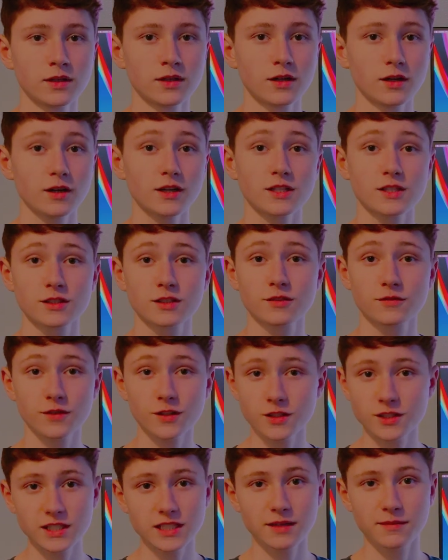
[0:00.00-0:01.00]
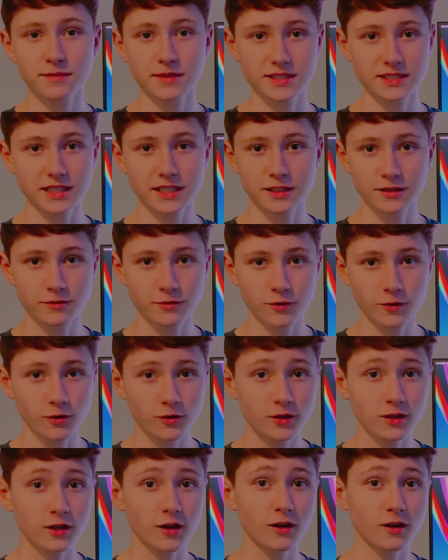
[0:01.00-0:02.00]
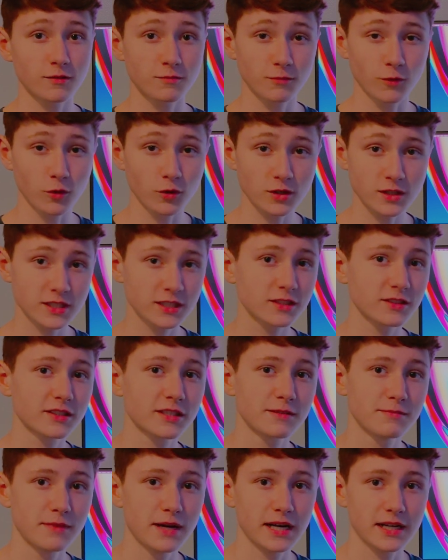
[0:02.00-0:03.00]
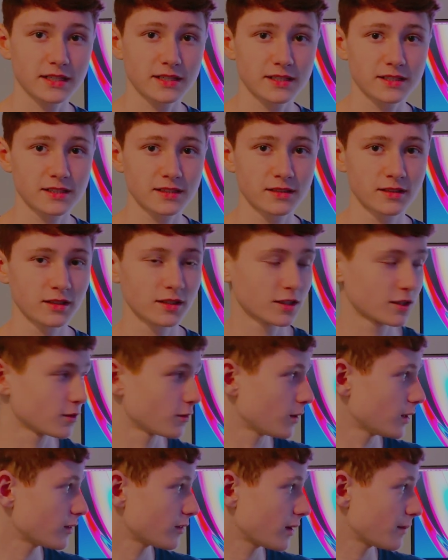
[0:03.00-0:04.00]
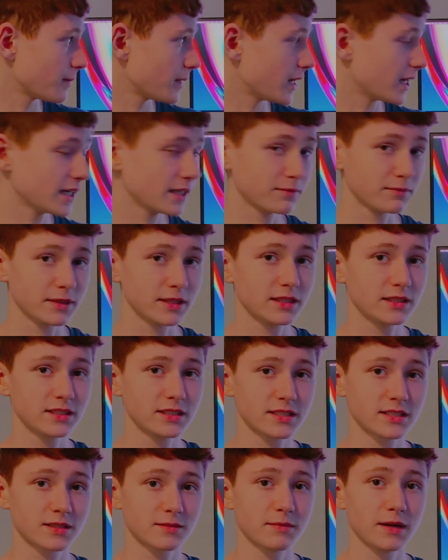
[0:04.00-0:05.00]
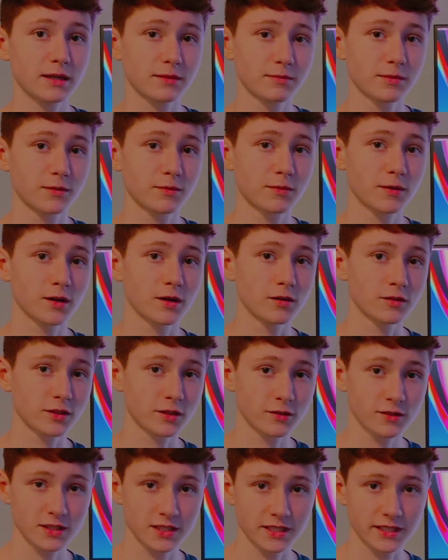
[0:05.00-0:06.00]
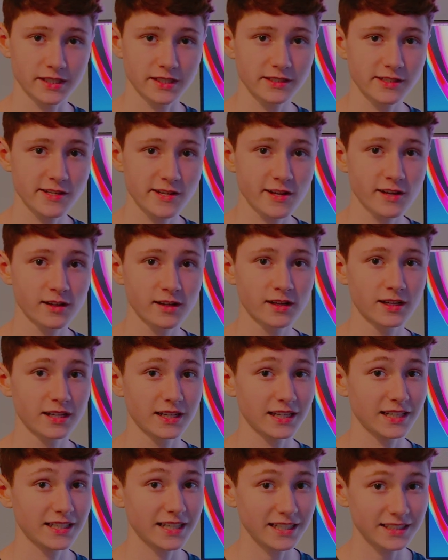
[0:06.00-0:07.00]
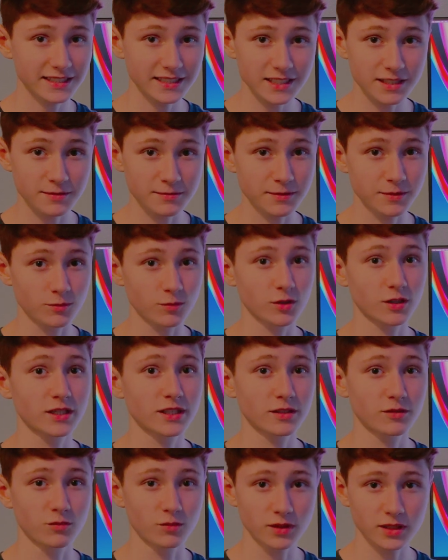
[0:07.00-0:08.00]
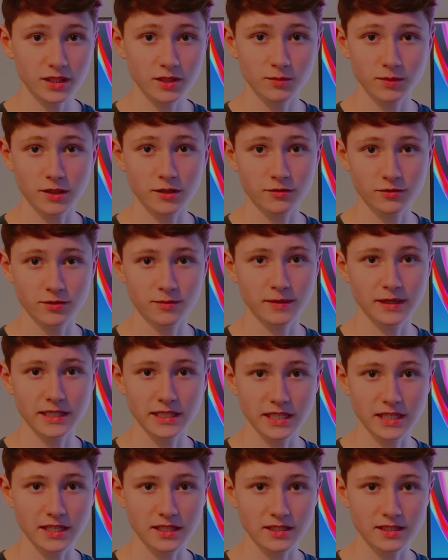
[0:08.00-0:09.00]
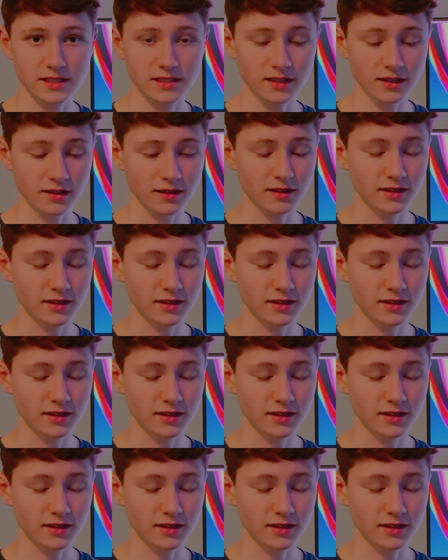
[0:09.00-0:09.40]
Alright, so the first thing I'm excited for are more silicon Macs. The one right behind me is the MacBook Pro 13-inch, and that thing has been working really well for my needs.